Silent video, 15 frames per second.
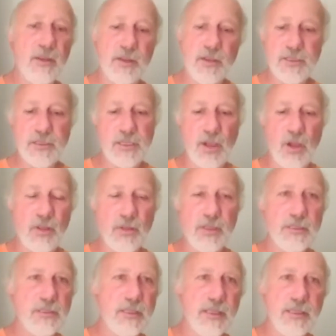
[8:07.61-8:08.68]
You're going to see all
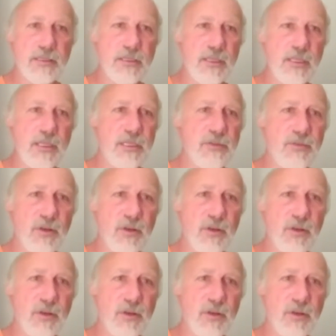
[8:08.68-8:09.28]
these things in these